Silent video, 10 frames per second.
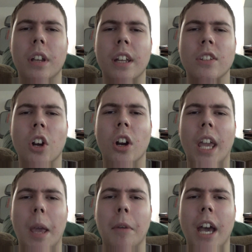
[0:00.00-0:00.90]
Guitar
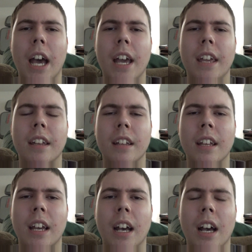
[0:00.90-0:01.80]
Game Guy.
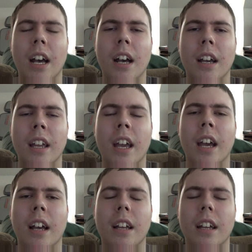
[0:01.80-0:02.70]

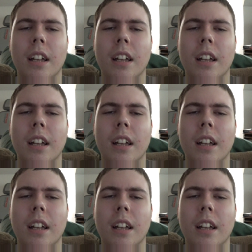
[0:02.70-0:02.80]
Yeah.